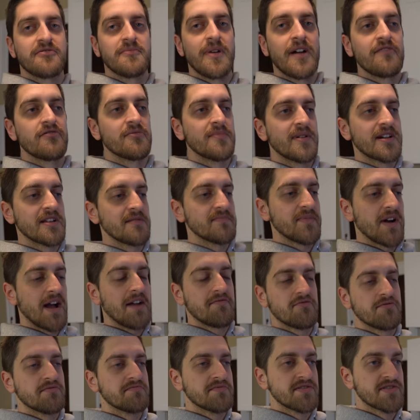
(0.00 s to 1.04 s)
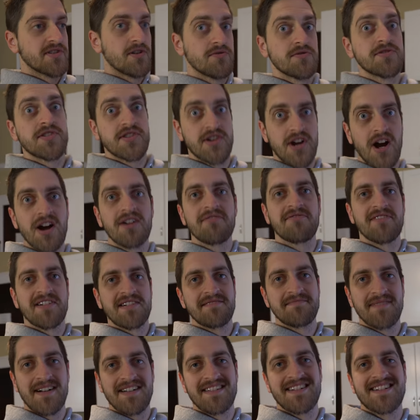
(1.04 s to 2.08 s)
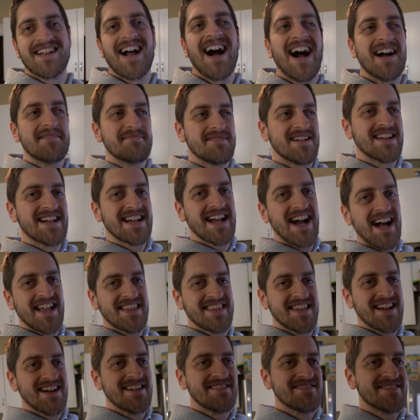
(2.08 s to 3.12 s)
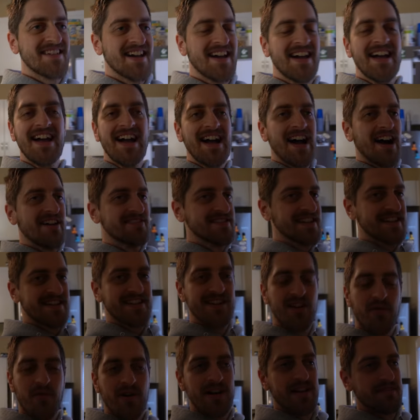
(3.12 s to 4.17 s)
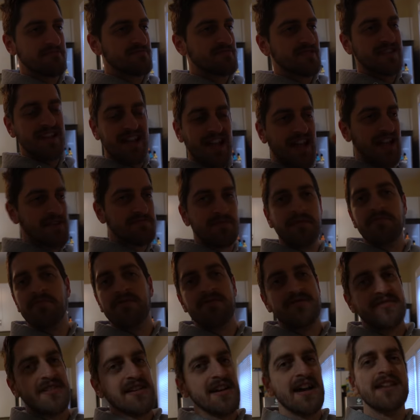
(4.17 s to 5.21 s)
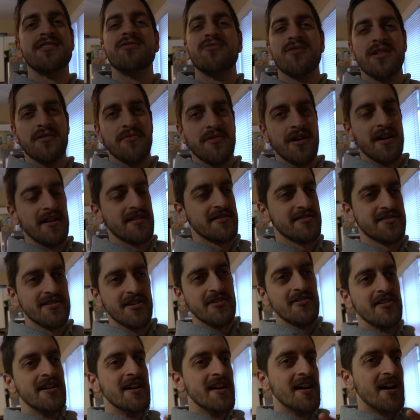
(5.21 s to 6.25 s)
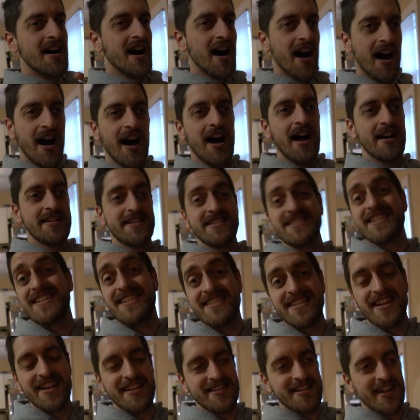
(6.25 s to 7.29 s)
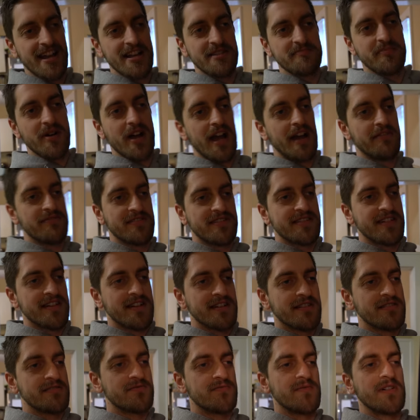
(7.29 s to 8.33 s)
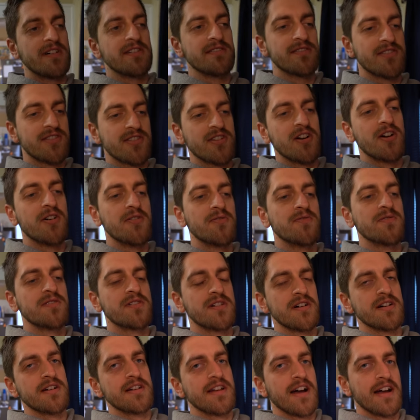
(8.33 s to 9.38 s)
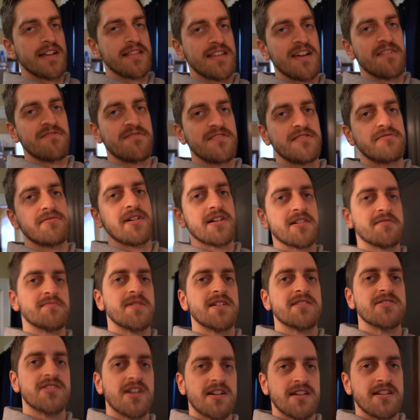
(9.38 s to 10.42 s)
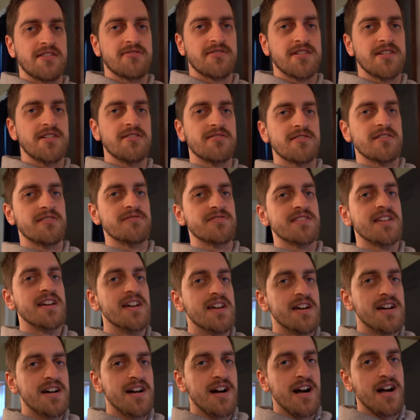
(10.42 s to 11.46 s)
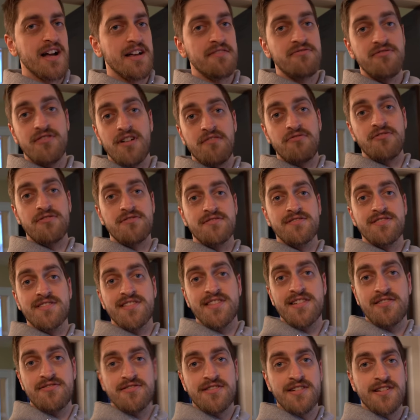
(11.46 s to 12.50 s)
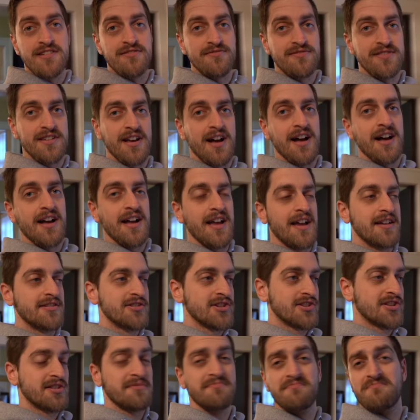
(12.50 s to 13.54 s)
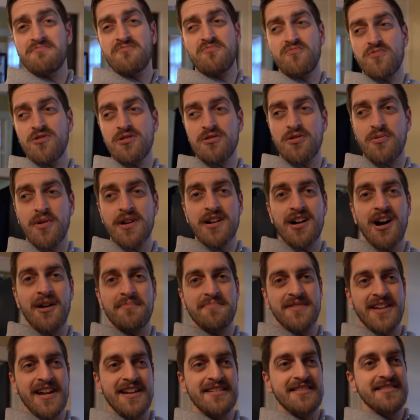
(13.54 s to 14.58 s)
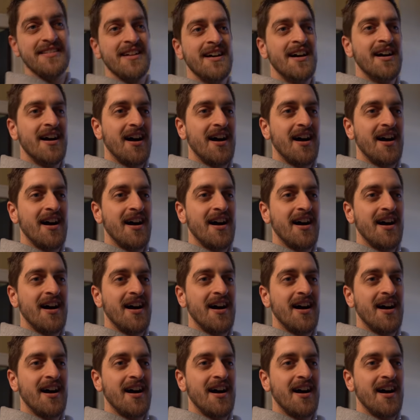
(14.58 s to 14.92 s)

from everybody, but everyone was so starving by the time that I got there that I was like, you know what? It's my birthday. I do what I want. So uh, I didn't get a taste test, but everything was so good. I definitely recommend checking out Kyoko's uh, if you're ever in Syracuse. Uh, and just some real quick updates.